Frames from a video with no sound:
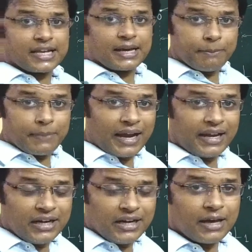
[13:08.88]

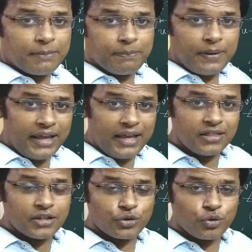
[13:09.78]
combinedly are
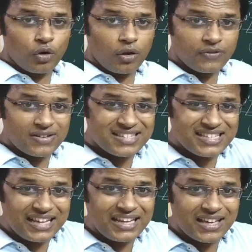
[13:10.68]
playing the role of a
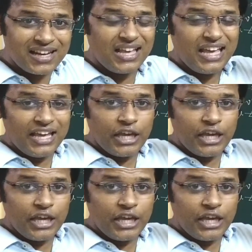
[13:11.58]
single